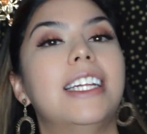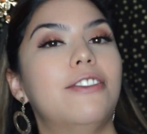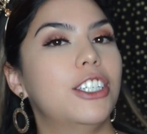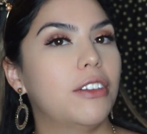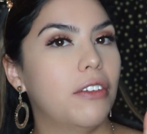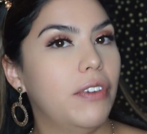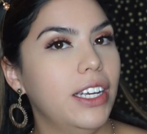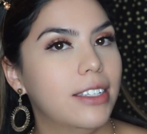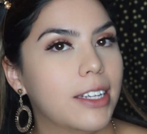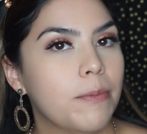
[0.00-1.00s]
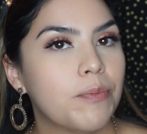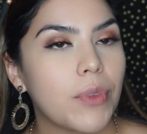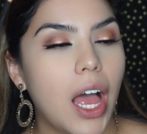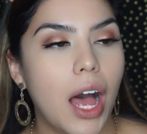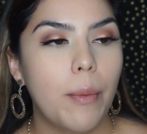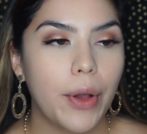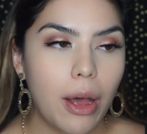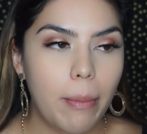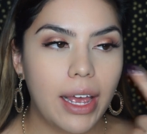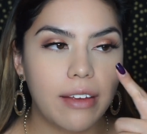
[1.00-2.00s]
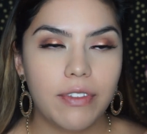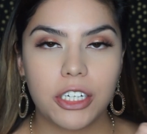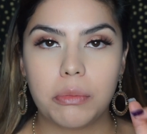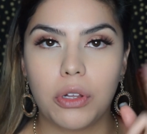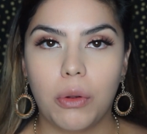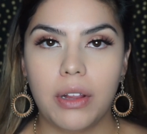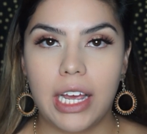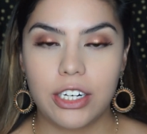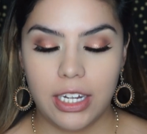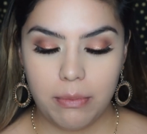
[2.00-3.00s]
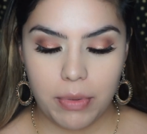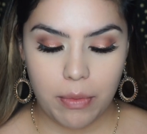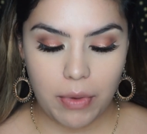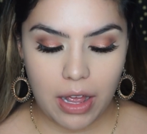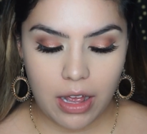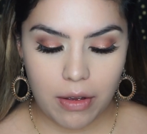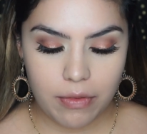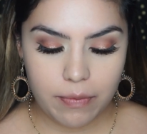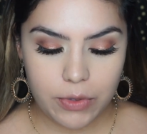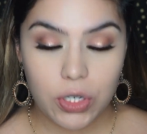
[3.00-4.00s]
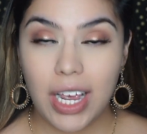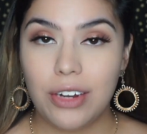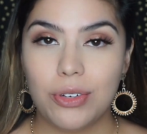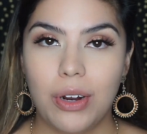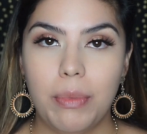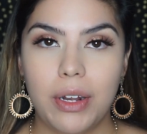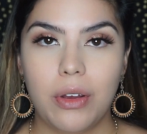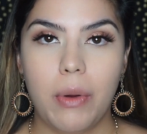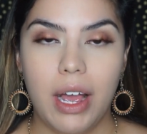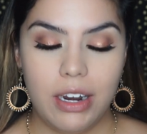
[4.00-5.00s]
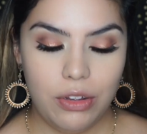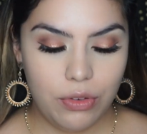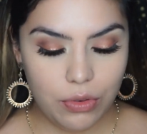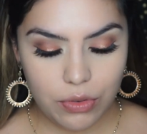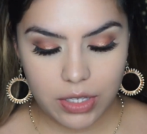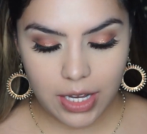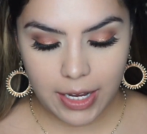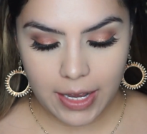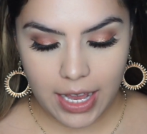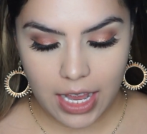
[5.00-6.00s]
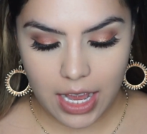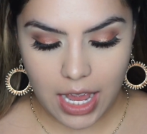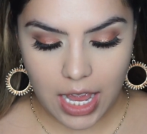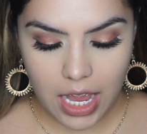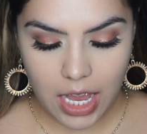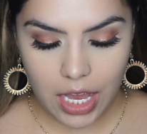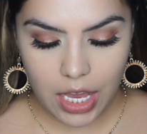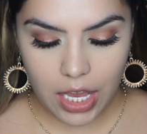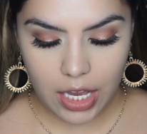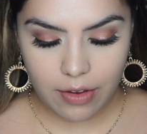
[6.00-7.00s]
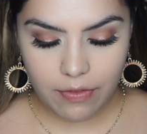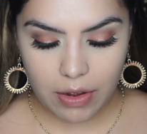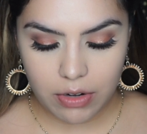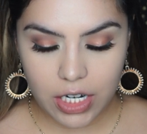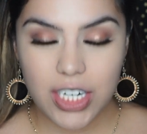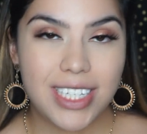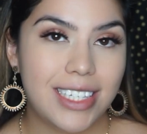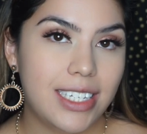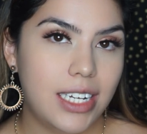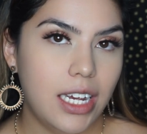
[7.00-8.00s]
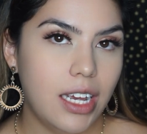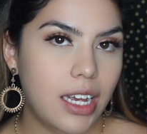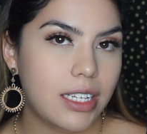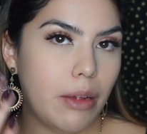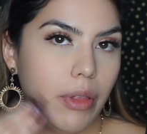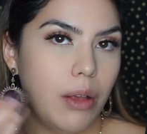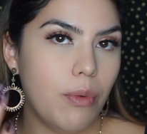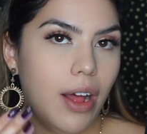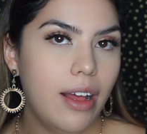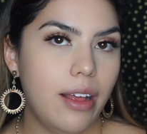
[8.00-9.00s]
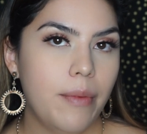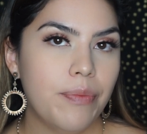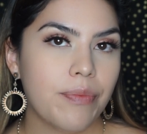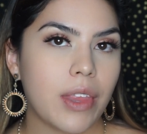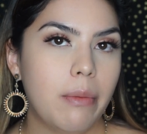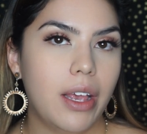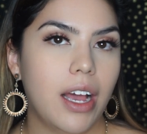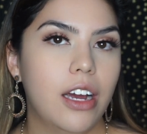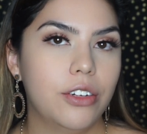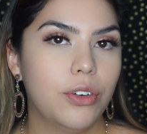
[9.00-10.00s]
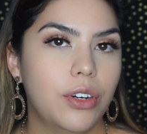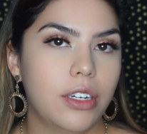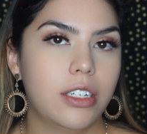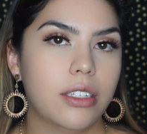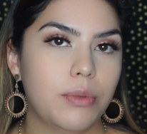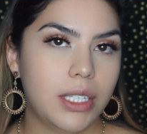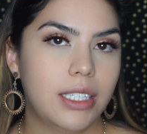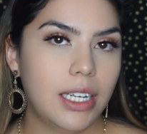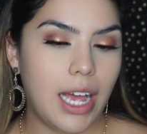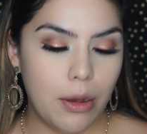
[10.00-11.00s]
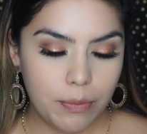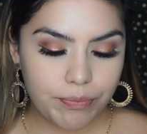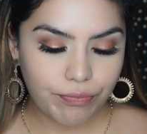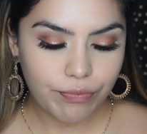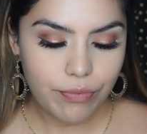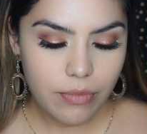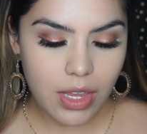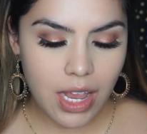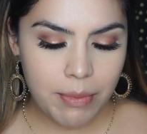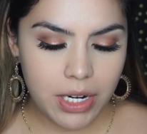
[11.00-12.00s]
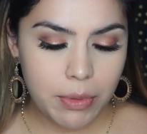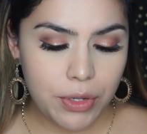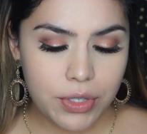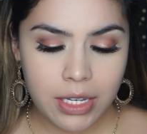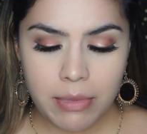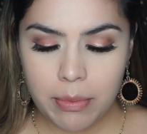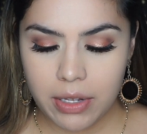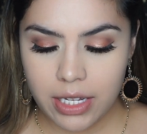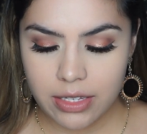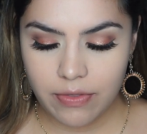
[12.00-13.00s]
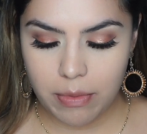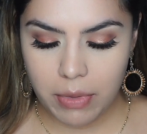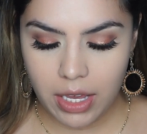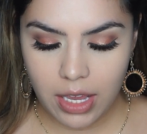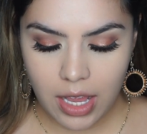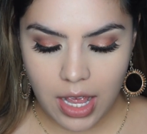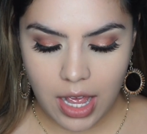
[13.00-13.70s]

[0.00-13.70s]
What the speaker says: Let's finish up the face. We'll come back and finish up the lower lash line, but to contour, I'm gonna go ahead and use a foundation stick because I really want my contour to just really stick out. I'm gonna be using Maybelline's Fit Me.